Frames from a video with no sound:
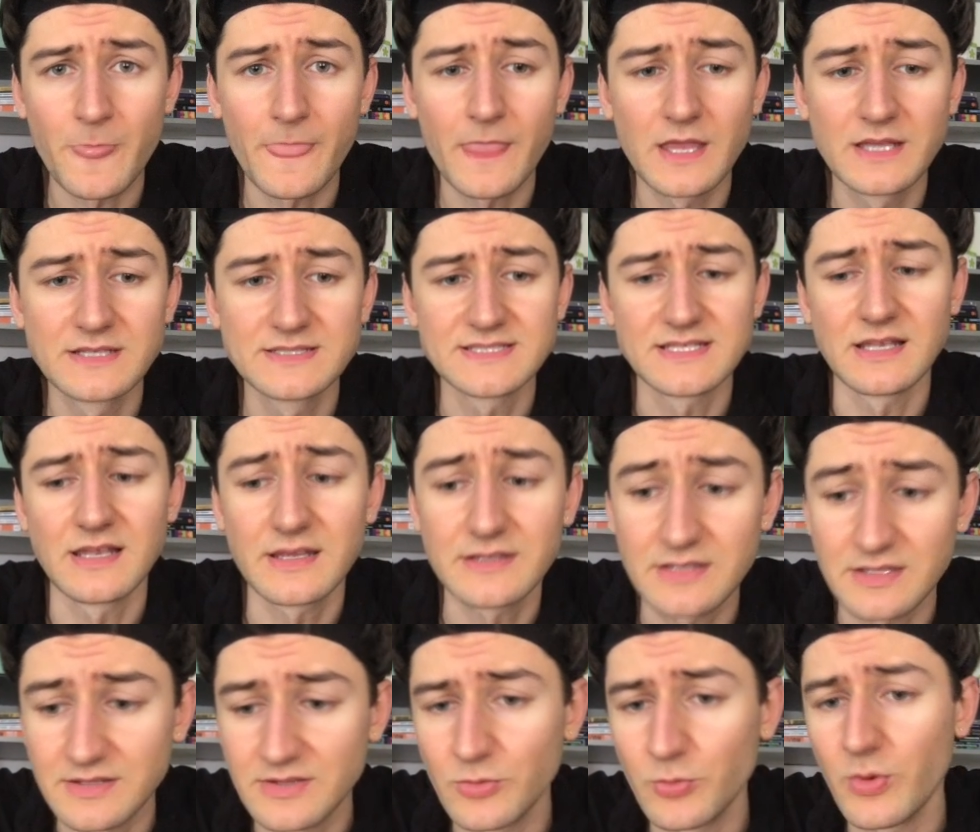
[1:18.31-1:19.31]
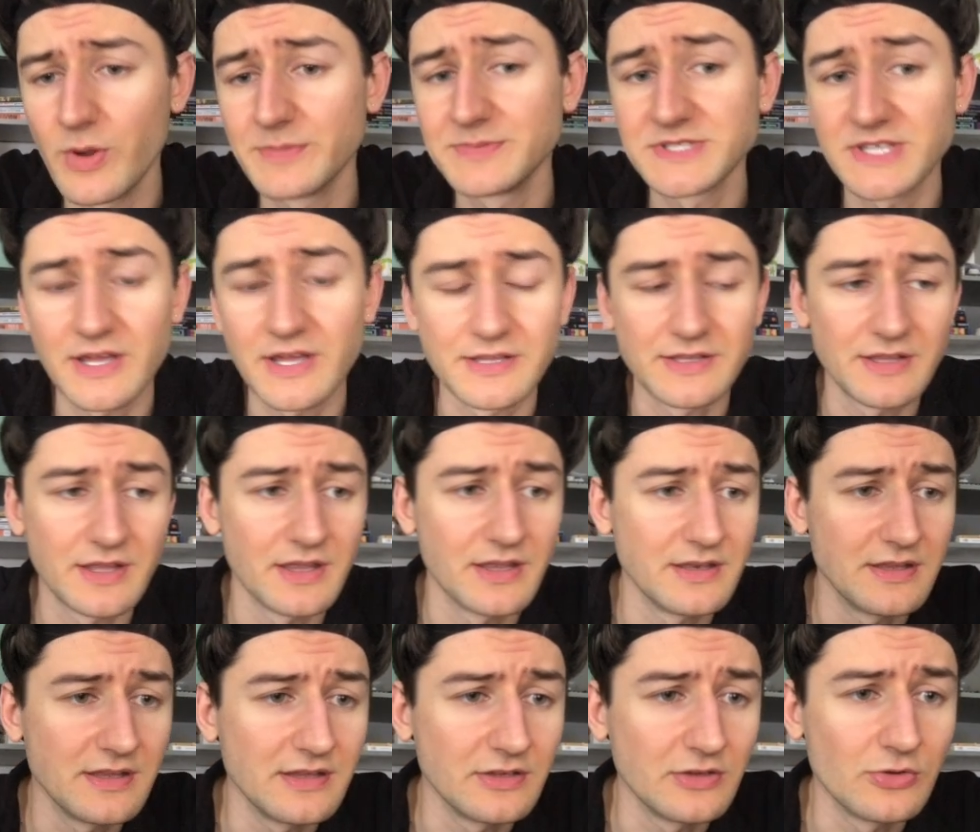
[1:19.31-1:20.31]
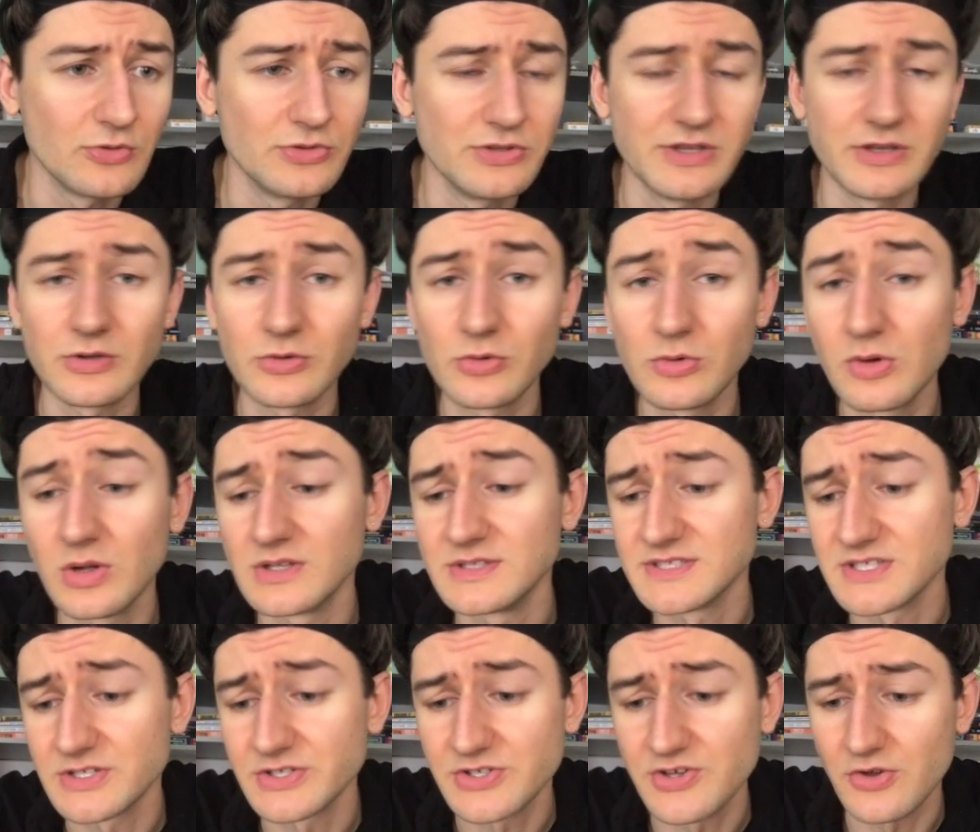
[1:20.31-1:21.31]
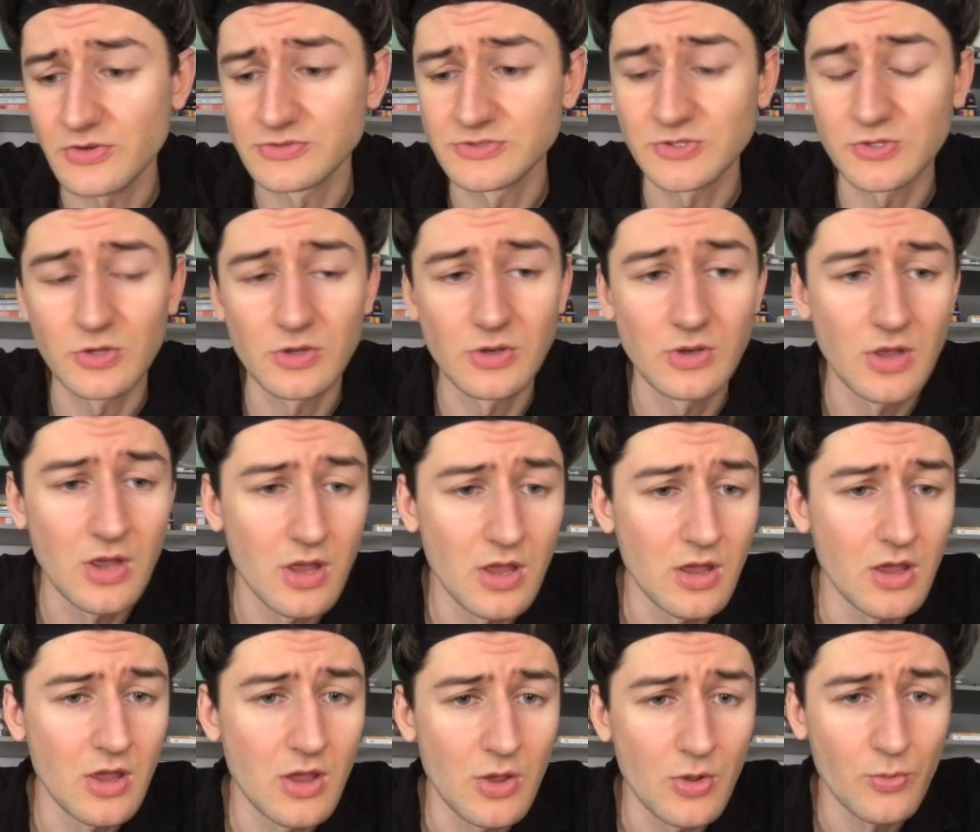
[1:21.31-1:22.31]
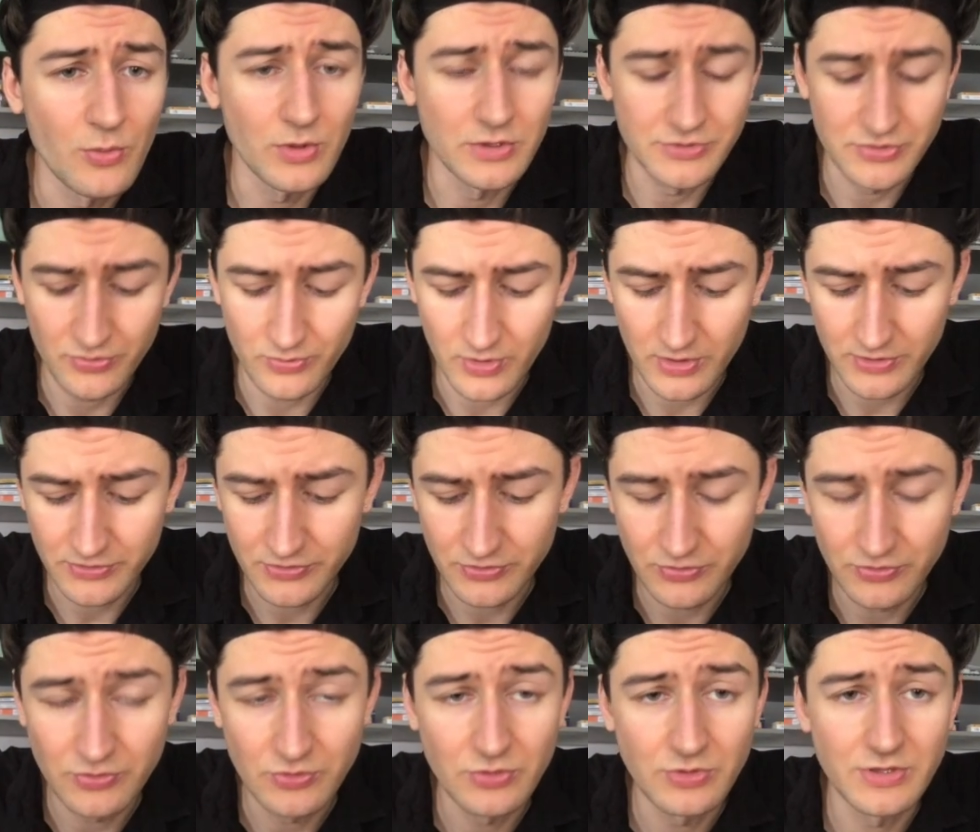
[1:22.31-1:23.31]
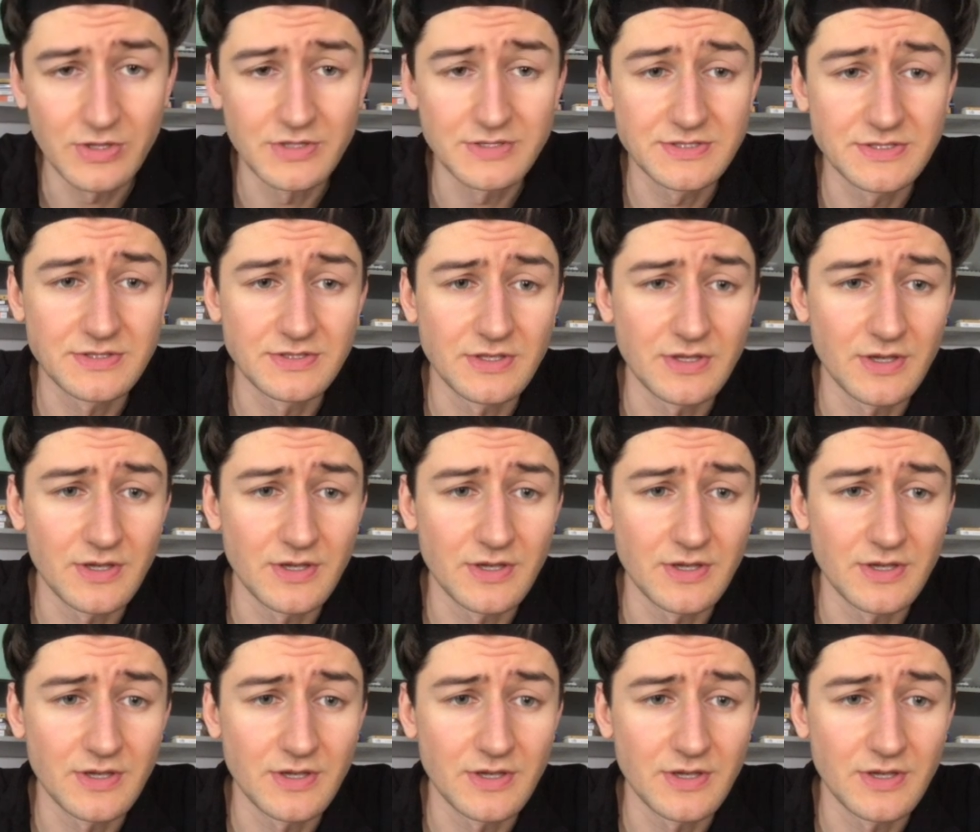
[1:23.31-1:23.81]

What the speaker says: selected the website and including Google Search Console, what you want to do is